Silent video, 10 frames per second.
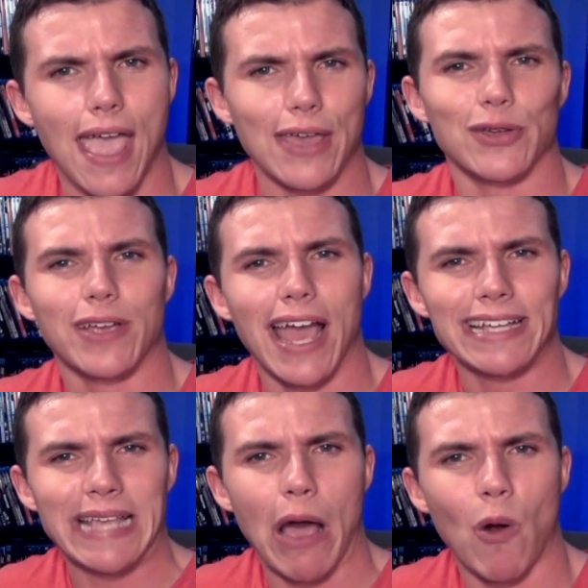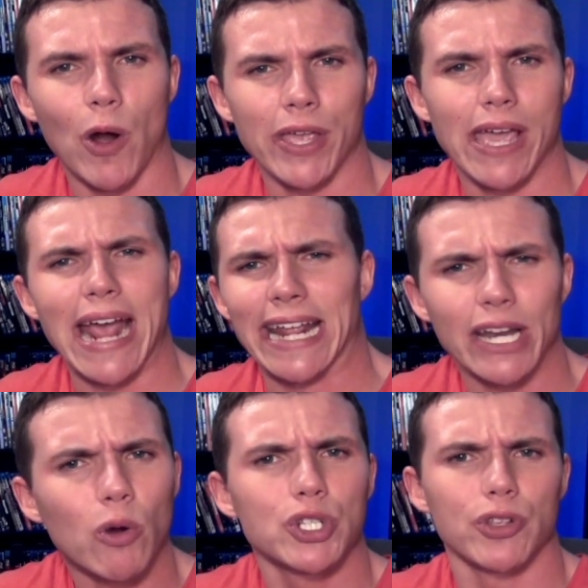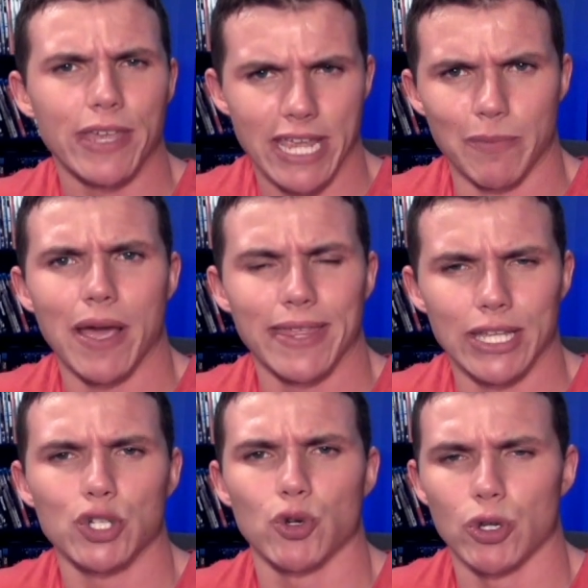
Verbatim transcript: Hey there guys, how are you? And I know what you're thinking by the intro.